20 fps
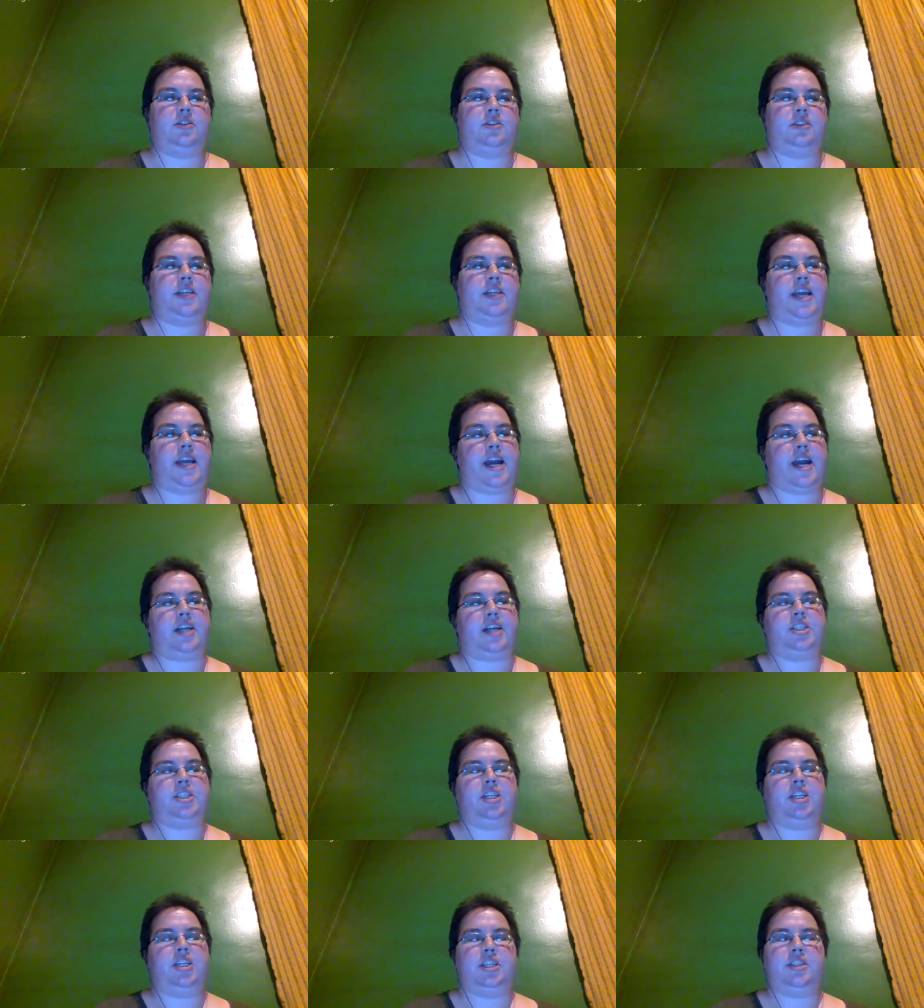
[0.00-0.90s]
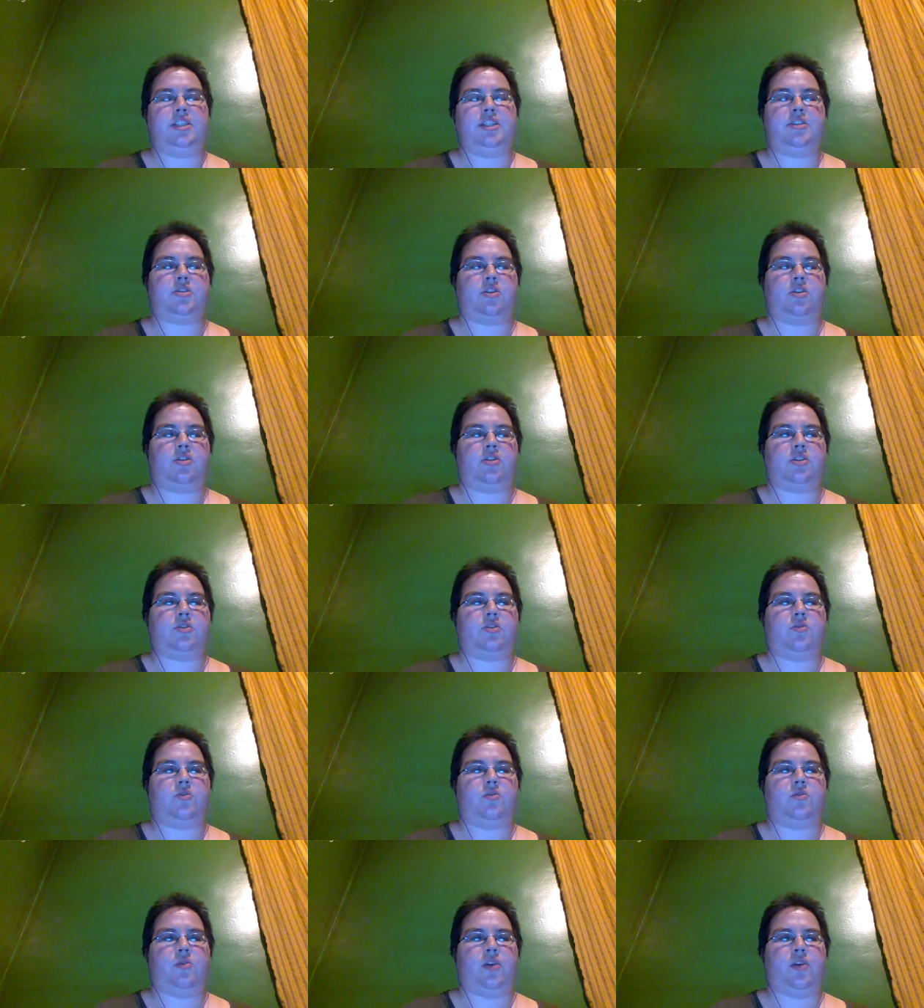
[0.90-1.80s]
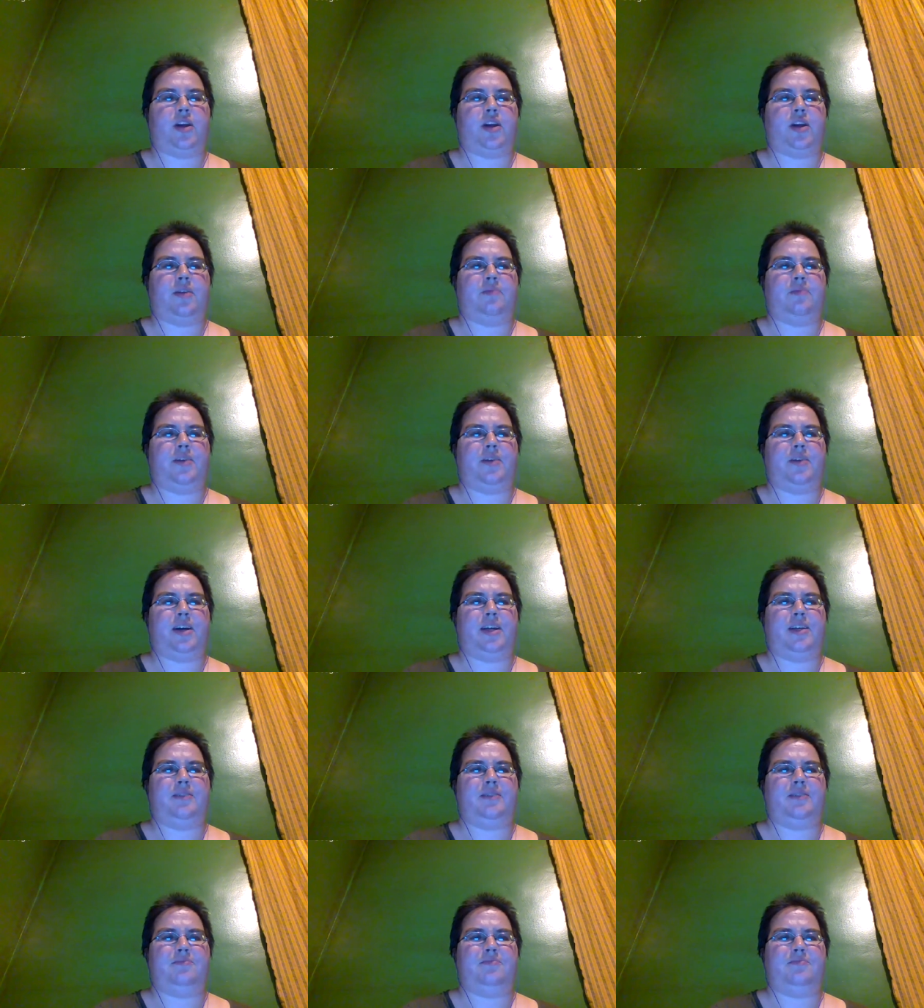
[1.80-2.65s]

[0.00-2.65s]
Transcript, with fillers: yeah, she did start scoring, but